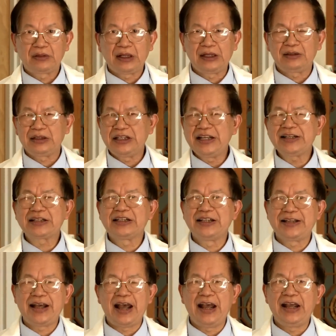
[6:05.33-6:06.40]
that it
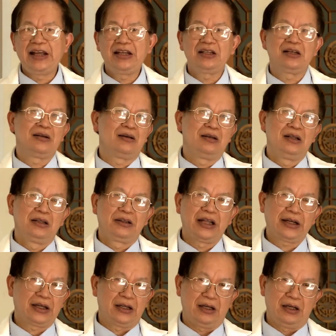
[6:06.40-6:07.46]
creates the
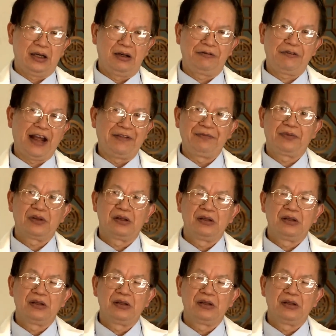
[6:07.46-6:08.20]
negative effect